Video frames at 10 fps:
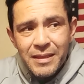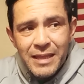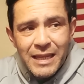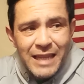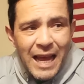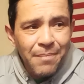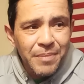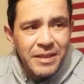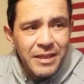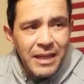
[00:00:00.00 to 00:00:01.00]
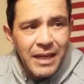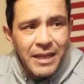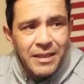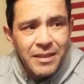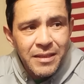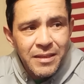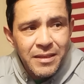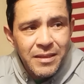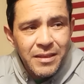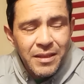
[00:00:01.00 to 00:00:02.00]
that's happened. And
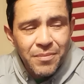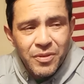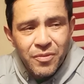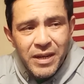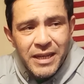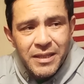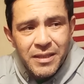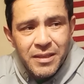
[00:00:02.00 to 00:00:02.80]
it was great.